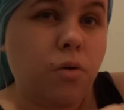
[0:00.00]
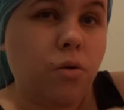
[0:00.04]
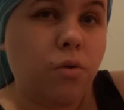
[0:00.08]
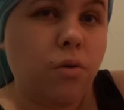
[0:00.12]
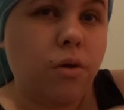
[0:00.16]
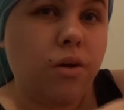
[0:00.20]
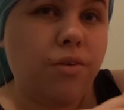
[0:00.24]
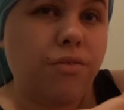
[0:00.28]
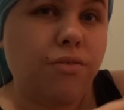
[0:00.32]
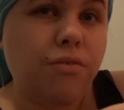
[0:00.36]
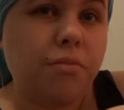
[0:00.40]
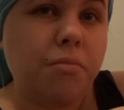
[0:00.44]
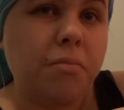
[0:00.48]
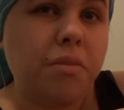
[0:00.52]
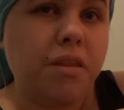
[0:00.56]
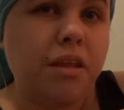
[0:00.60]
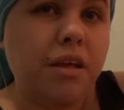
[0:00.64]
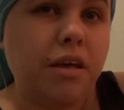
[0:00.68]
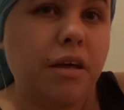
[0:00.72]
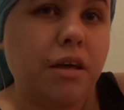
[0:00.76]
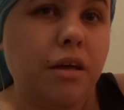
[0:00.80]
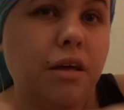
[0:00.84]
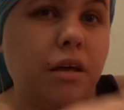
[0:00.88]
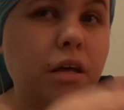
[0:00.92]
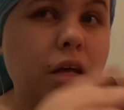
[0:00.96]
the way from
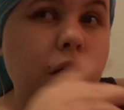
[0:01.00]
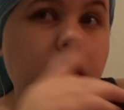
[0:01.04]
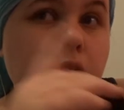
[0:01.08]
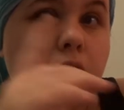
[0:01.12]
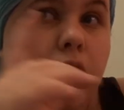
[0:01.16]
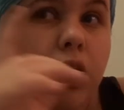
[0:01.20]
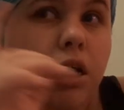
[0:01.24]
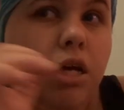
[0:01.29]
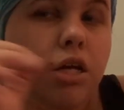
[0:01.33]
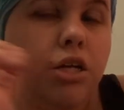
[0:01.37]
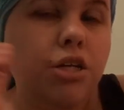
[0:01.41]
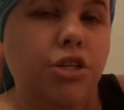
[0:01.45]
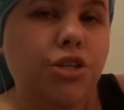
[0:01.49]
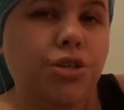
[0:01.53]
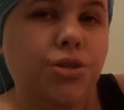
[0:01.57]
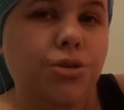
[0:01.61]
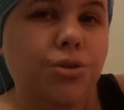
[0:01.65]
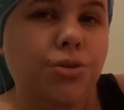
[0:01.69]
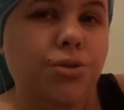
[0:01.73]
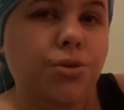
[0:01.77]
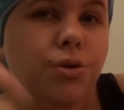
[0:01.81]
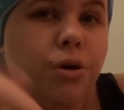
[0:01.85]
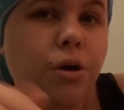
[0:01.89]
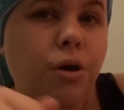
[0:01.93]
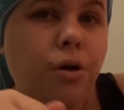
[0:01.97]
there
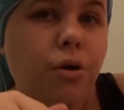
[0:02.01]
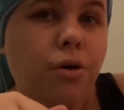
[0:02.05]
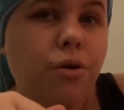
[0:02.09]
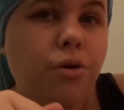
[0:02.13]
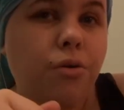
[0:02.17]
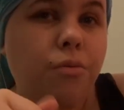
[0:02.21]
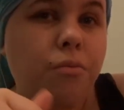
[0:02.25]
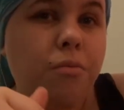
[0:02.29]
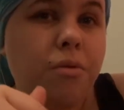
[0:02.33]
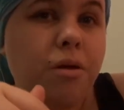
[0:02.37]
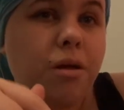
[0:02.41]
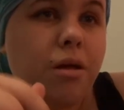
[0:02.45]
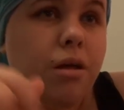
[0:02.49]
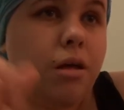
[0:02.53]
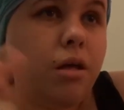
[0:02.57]
to home